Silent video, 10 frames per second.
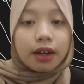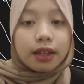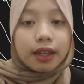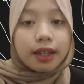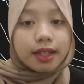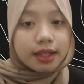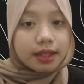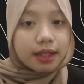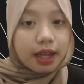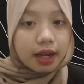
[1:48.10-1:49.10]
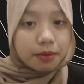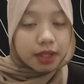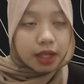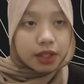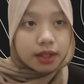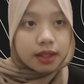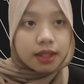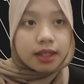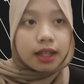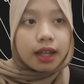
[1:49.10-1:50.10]
is
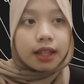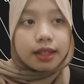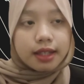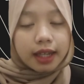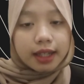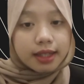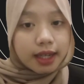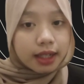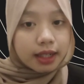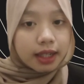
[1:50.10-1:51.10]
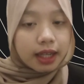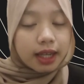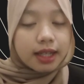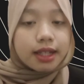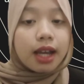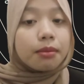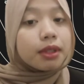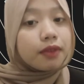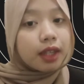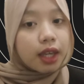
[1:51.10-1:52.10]
adaptations. The second technique is
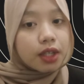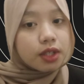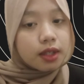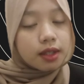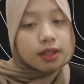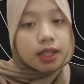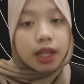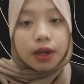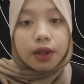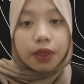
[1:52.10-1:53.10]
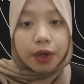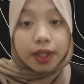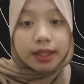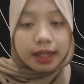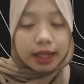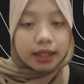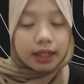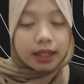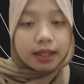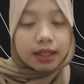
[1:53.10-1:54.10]
amplifications. The third
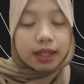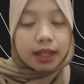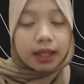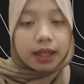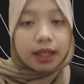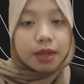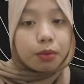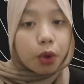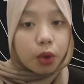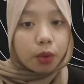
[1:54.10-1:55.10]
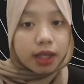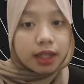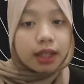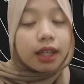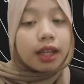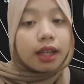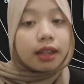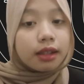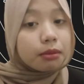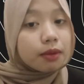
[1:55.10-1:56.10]
technique is borrowing.
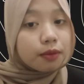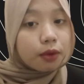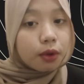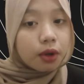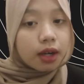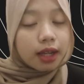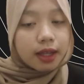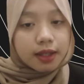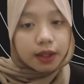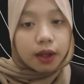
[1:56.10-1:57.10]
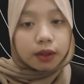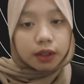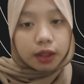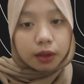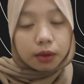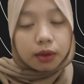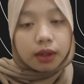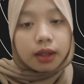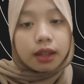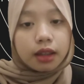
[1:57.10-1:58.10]
Number 4 is call cue.
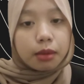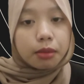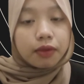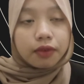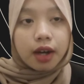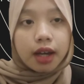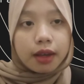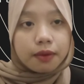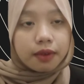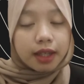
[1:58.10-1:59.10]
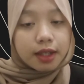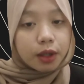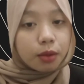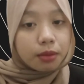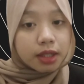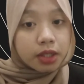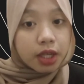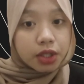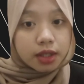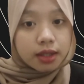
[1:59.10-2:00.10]
Number 5 is
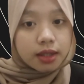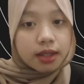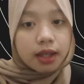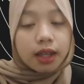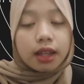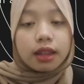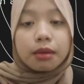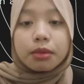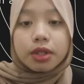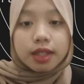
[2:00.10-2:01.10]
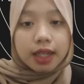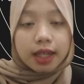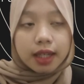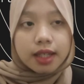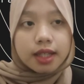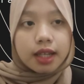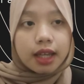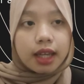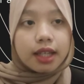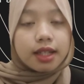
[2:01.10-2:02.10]
compensations. Number 6
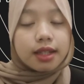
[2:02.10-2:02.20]
is